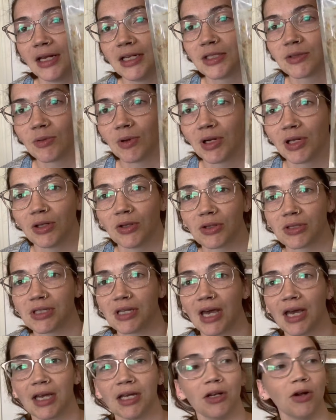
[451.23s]
is what it looks
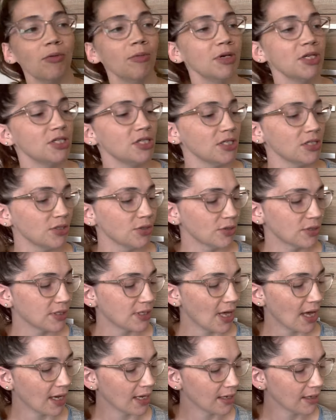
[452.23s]
like. It almost just looks
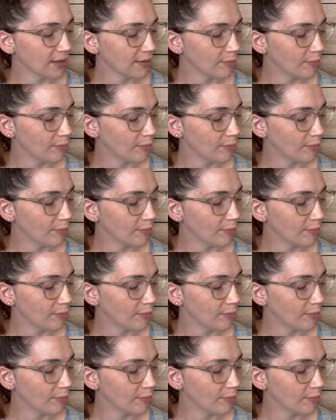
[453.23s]
like